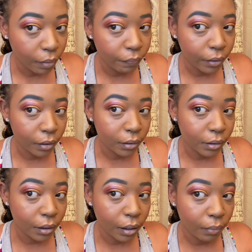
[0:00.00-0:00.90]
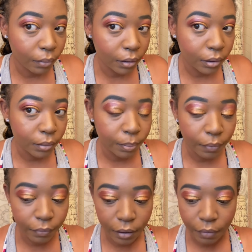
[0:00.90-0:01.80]
fingers and that works
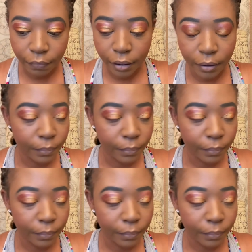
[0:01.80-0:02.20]
perfectly fine.